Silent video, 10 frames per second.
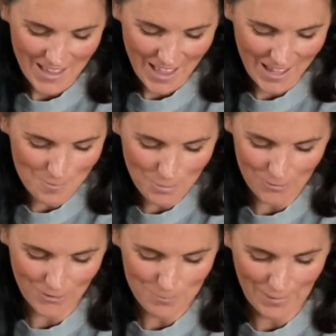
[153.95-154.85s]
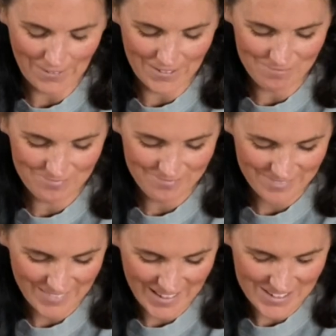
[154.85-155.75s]
and a perfect parent.
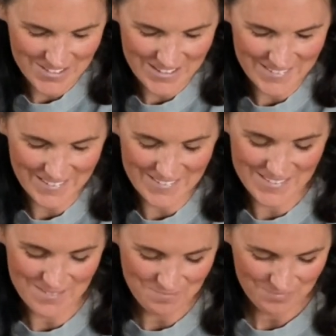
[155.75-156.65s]
Thank you, Jesus.